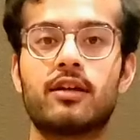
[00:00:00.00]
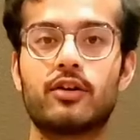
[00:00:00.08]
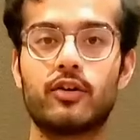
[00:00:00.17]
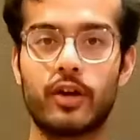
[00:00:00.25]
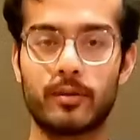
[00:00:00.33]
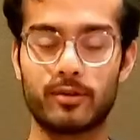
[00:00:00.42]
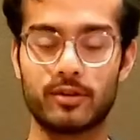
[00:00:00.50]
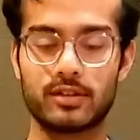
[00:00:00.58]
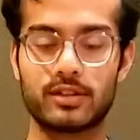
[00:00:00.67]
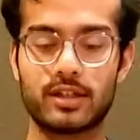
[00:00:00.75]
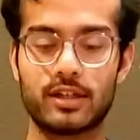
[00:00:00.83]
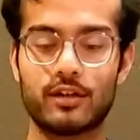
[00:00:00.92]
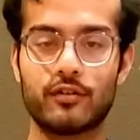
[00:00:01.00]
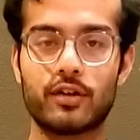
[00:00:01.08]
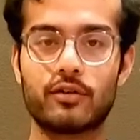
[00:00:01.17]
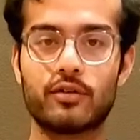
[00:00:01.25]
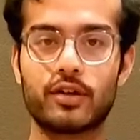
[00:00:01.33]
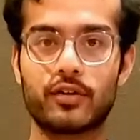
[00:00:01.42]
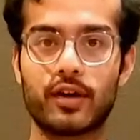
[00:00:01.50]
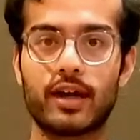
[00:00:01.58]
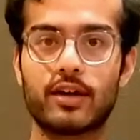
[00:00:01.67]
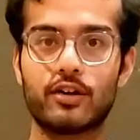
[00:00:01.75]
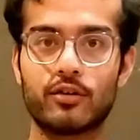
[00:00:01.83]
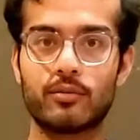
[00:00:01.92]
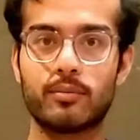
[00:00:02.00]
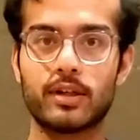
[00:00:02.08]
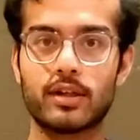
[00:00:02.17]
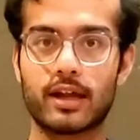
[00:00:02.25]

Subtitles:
You're able to sit and you feel really great and you build